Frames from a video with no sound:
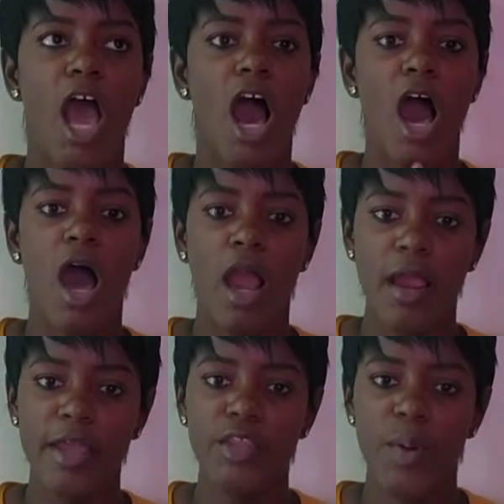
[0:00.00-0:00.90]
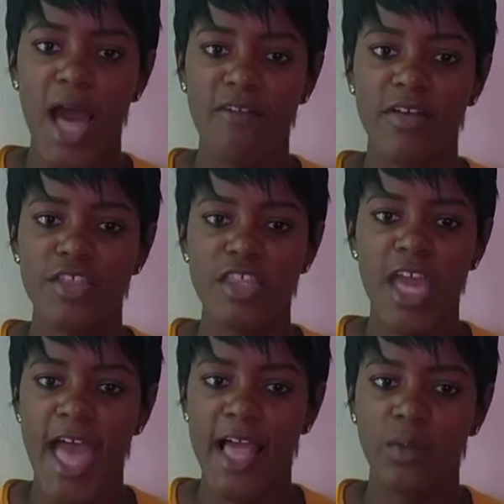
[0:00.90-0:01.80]
or you have a
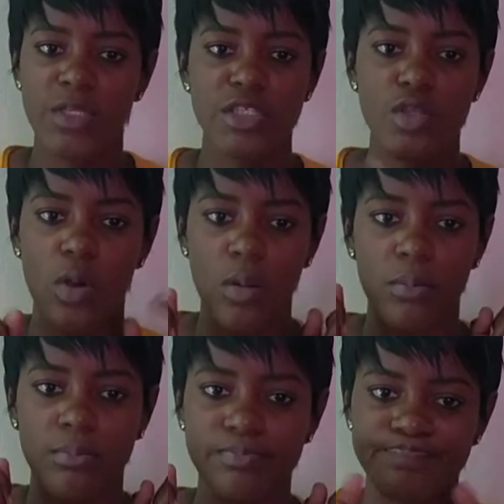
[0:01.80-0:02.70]
child with some